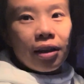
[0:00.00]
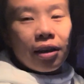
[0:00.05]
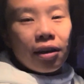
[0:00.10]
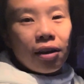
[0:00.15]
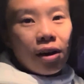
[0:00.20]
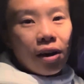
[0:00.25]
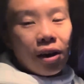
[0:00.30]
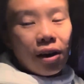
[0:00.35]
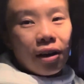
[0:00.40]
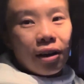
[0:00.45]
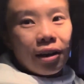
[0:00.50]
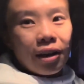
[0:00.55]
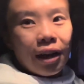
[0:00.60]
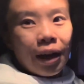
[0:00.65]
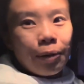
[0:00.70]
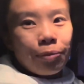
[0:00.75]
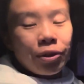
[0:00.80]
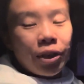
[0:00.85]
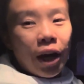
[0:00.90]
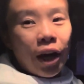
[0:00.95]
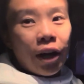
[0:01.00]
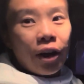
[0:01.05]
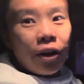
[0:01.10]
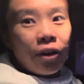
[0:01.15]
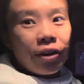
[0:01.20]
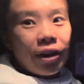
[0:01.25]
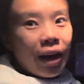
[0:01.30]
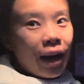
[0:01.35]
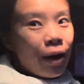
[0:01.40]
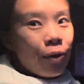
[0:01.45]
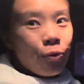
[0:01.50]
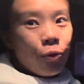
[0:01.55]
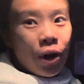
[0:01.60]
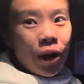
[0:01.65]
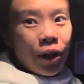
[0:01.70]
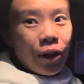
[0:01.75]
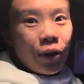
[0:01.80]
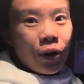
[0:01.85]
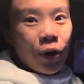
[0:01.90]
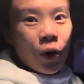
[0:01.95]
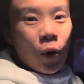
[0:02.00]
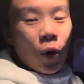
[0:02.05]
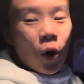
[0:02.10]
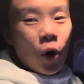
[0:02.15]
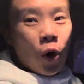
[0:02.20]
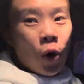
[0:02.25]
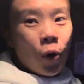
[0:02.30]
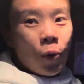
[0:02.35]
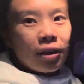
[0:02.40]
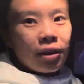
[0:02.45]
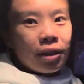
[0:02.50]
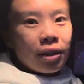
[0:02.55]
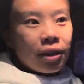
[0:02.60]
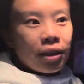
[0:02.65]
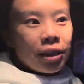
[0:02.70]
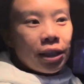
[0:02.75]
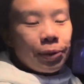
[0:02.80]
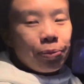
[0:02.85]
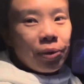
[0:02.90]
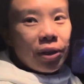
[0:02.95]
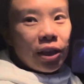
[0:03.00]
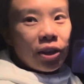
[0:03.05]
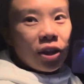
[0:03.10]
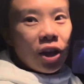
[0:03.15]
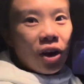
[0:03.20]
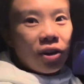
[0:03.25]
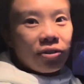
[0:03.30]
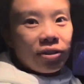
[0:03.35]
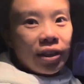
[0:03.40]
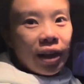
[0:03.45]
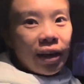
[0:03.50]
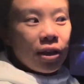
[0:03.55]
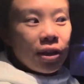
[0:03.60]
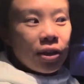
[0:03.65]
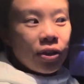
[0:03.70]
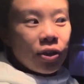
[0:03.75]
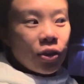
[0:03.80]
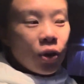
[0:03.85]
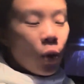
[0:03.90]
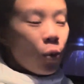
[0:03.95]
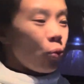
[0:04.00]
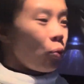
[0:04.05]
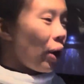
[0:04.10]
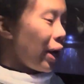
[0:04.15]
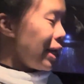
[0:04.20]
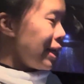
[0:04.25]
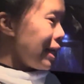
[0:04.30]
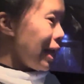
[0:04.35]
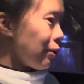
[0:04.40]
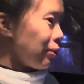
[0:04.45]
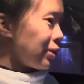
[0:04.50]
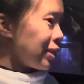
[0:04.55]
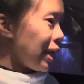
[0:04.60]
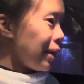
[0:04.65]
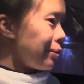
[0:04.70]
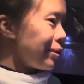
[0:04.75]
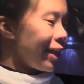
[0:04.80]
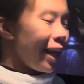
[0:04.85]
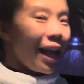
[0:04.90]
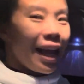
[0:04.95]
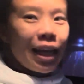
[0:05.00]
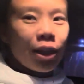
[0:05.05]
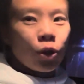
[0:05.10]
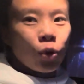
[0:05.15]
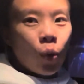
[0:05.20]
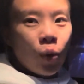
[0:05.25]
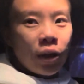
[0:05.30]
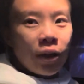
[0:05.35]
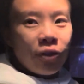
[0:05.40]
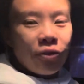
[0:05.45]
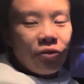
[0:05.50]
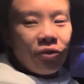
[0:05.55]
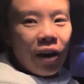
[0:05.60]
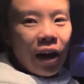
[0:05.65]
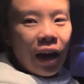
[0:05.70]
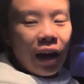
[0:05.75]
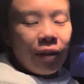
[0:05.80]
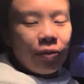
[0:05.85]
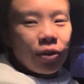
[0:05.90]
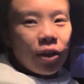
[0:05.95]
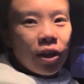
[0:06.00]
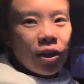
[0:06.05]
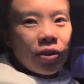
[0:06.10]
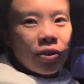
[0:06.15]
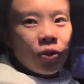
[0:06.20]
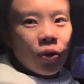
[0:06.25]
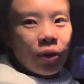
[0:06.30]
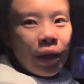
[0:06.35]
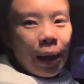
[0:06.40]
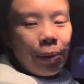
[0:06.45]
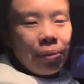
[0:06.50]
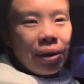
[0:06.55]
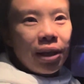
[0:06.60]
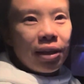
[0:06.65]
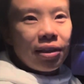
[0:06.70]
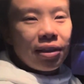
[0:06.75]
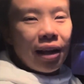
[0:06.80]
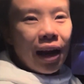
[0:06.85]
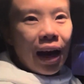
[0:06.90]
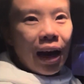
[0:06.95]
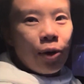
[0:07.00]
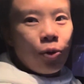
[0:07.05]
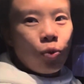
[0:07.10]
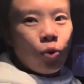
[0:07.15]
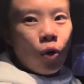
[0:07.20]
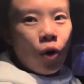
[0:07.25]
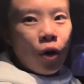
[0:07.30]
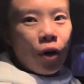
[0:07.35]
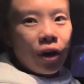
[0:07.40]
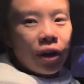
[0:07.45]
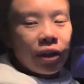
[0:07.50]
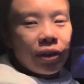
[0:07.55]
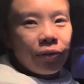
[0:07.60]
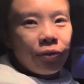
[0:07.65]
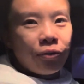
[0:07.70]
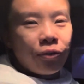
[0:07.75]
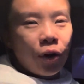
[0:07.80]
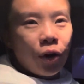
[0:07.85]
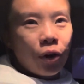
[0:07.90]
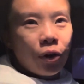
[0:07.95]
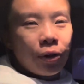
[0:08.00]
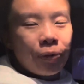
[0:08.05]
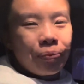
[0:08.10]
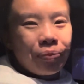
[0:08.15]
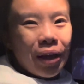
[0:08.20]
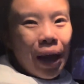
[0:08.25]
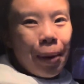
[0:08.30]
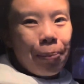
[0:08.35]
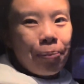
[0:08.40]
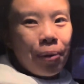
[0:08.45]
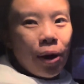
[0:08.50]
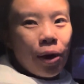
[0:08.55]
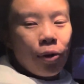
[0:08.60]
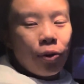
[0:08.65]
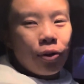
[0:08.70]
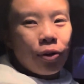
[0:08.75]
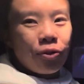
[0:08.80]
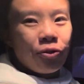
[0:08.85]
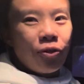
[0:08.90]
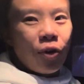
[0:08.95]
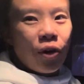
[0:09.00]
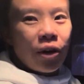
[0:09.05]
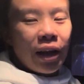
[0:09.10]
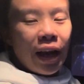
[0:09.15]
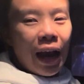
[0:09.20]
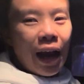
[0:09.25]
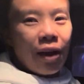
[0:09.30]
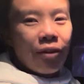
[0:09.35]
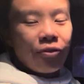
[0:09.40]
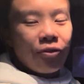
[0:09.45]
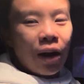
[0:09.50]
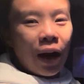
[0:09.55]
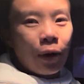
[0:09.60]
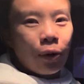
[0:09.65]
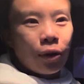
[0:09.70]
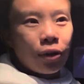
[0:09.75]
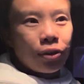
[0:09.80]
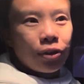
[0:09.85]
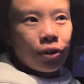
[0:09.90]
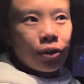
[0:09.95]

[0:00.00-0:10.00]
Oh, I'm tired. I'm ready to go home. It's been a long night. So right now the time is eight twenty-five. So that means I worked for about four and a half hours.